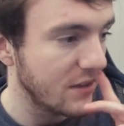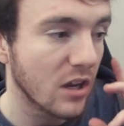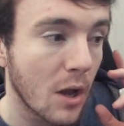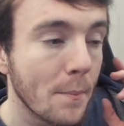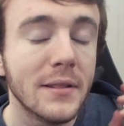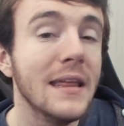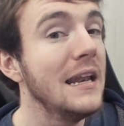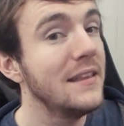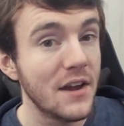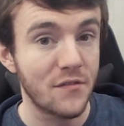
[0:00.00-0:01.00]

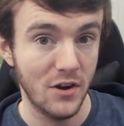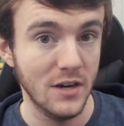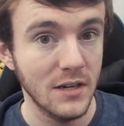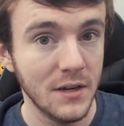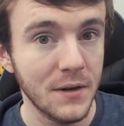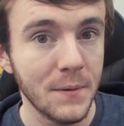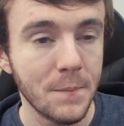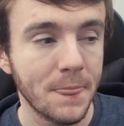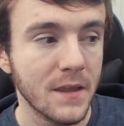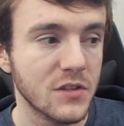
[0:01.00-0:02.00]
completely different
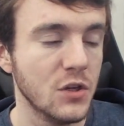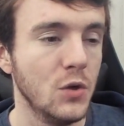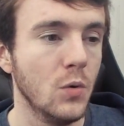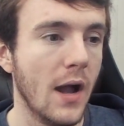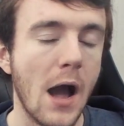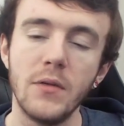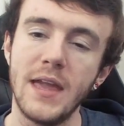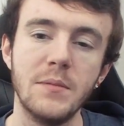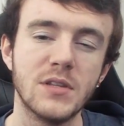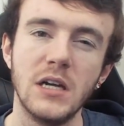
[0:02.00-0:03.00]
to how the
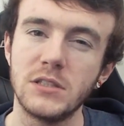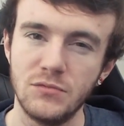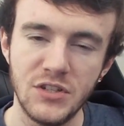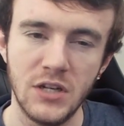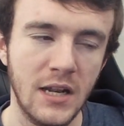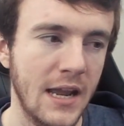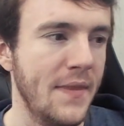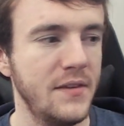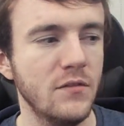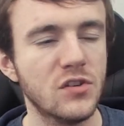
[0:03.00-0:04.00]
game starts originally. And
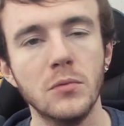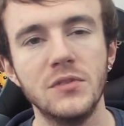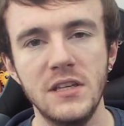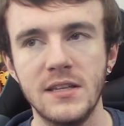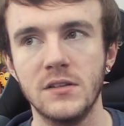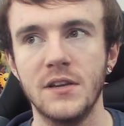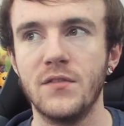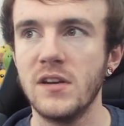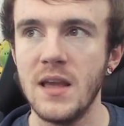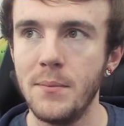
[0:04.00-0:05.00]
there's even small details, like
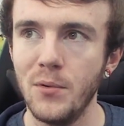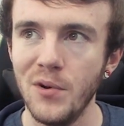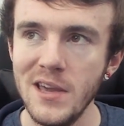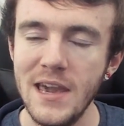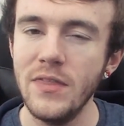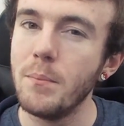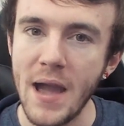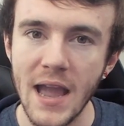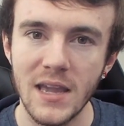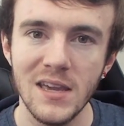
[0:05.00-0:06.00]
for example, in the
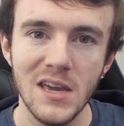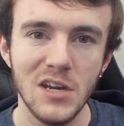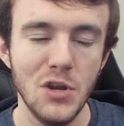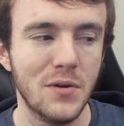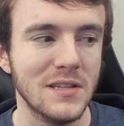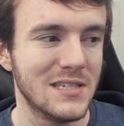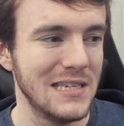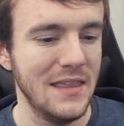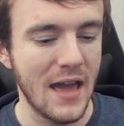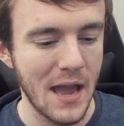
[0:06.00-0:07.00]
back, you can
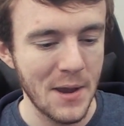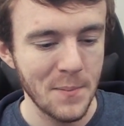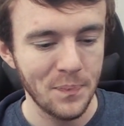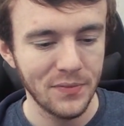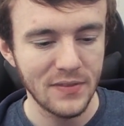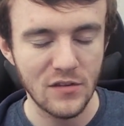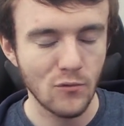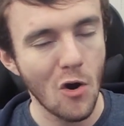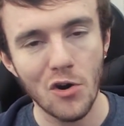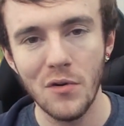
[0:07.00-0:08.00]
see that there's a
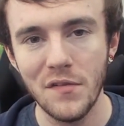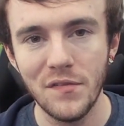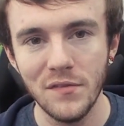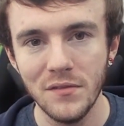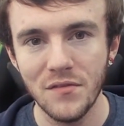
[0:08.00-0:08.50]
Rockruff